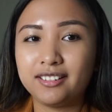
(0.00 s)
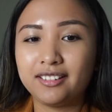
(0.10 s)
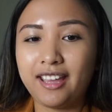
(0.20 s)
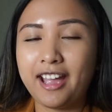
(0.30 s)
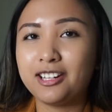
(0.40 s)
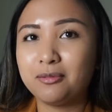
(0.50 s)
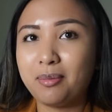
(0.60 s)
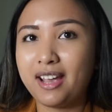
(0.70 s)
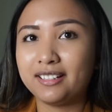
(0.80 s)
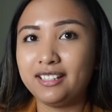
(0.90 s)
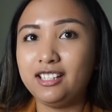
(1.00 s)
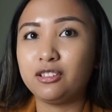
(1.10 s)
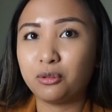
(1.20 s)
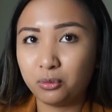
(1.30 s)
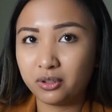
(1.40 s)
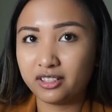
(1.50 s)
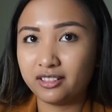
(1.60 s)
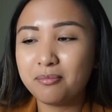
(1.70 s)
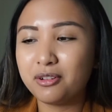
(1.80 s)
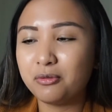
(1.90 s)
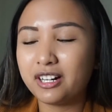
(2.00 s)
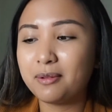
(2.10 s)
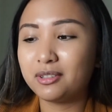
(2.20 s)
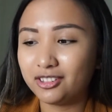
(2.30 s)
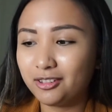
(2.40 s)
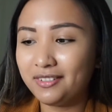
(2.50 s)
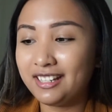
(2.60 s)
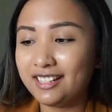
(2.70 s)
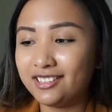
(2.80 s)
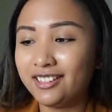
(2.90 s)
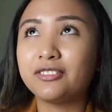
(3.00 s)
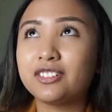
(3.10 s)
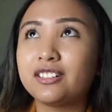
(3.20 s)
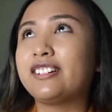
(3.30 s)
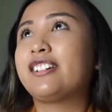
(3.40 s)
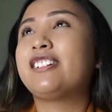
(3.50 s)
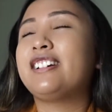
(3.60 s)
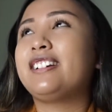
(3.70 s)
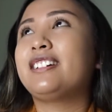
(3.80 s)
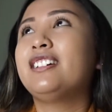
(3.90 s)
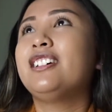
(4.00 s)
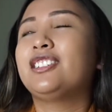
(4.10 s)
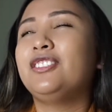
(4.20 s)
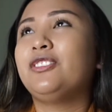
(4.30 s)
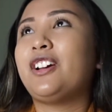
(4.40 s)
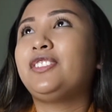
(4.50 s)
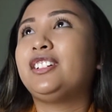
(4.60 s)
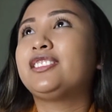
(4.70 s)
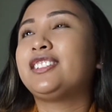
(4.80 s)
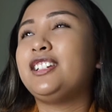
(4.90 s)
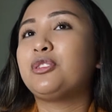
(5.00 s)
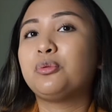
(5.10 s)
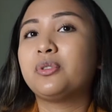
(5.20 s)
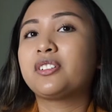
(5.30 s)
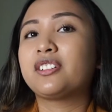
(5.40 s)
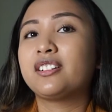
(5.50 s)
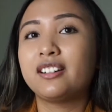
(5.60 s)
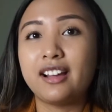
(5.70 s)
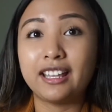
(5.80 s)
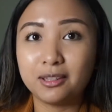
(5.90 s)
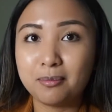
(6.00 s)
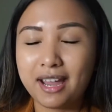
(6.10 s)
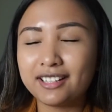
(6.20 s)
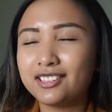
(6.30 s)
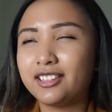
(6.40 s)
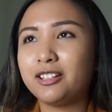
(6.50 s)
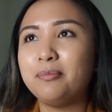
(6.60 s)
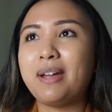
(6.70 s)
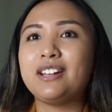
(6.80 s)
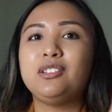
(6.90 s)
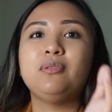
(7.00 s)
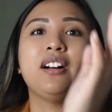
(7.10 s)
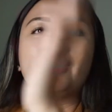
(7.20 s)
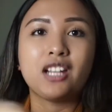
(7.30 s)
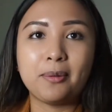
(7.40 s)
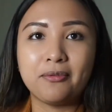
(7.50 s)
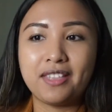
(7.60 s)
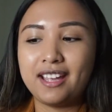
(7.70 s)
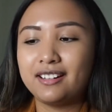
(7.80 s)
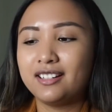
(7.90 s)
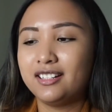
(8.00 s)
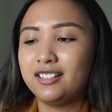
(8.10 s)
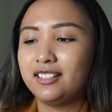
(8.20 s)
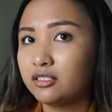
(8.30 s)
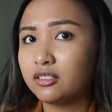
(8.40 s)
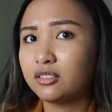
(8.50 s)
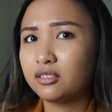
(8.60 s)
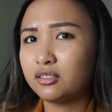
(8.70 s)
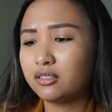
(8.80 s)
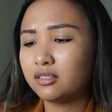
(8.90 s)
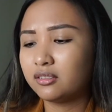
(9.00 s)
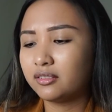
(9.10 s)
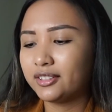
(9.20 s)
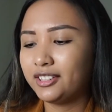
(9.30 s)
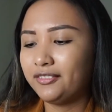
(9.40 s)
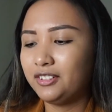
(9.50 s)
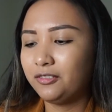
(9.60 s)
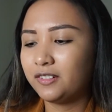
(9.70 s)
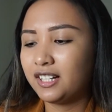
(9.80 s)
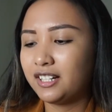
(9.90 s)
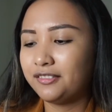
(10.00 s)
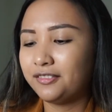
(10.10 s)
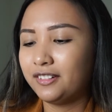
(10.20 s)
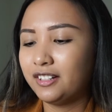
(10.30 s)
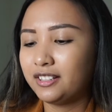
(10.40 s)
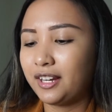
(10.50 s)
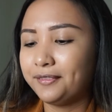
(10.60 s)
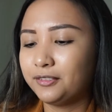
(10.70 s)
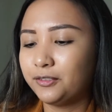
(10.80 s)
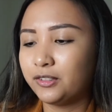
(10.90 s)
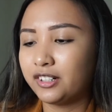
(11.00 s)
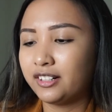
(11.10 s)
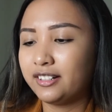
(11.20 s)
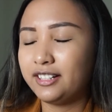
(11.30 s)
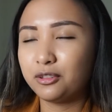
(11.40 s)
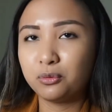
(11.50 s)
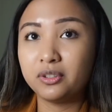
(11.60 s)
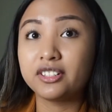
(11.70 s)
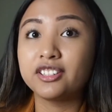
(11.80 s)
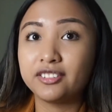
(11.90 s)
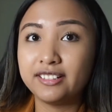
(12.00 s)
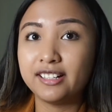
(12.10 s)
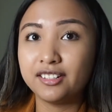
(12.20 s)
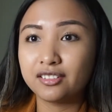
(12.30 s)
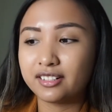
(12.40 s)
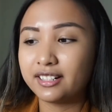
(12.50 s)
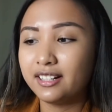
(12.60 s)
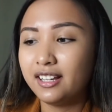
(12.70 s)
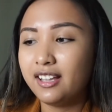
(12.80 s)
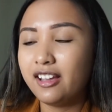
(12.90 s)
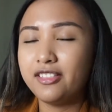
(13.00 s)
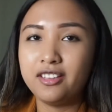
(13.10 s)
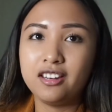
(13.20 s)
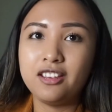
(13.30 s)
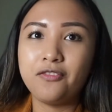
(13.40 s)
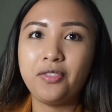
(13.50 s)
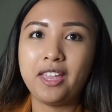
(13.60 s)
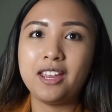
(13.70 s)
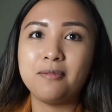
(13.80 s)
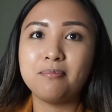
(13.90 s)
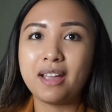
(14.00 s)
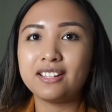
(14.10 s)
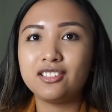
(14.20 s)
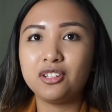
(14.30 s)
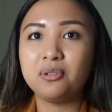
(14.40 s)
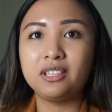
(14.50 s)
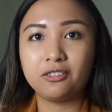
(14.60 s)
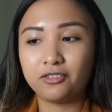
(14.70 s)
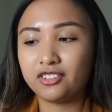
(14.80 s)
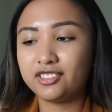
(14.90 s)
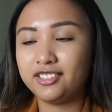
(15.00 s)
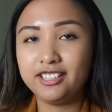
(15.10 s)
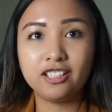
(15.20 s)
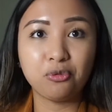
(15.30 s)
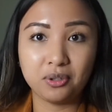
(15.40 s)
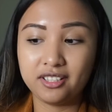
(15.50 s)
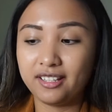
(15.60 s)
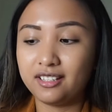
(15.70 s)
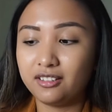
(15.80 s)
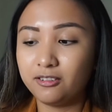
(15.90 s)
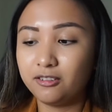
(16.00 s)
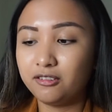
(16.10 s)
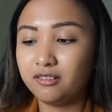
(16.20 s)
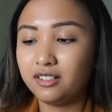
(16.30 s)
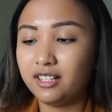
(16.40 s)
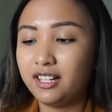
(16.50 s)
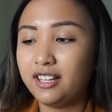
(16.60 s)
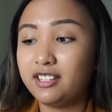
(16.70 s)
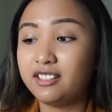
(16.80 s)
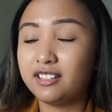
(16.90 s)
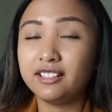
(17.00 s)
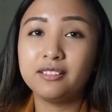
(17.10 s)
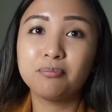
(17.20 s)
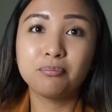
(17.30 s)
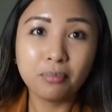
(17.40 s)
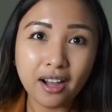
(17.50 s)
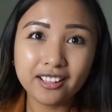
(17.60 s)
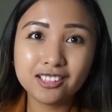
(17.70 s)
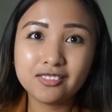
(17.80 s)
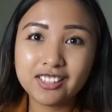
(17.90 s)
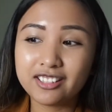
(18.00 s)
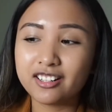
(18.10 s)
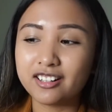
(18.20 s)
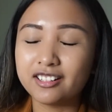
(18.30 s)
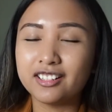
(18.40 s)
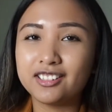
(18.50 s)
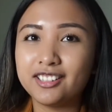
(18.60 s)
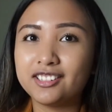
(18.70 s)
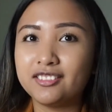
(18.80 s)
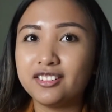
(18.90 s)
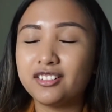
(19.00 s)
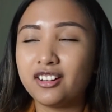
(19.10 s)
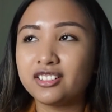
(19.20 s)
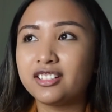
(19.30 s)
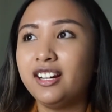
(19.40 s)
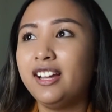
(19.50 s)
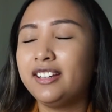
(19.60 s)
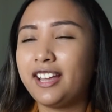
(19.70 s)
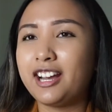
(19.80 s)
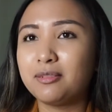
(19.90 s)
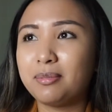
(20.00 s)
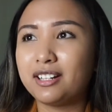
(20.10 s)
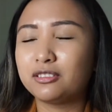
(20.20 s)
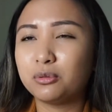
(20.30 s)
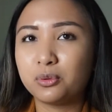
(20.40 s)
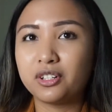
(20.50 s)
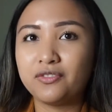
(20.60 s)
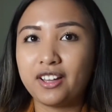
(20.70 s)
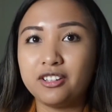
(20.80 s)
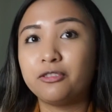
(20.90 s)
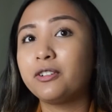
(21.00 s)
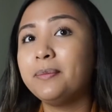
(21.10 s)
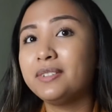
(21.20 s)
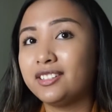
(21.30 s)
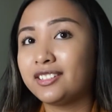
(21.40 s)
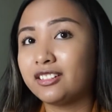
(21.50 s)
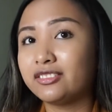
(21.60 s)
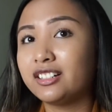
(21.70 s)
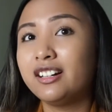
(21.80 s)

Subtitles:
cash back each quarter. But what I'm assuming is after earning $75 each quarter at the max, they'll match you on top of that. So 75 times 4 each quarter is 300, and then if they match you in the first year, which they do, you can possibly earn a $600 cashback reward value from Discover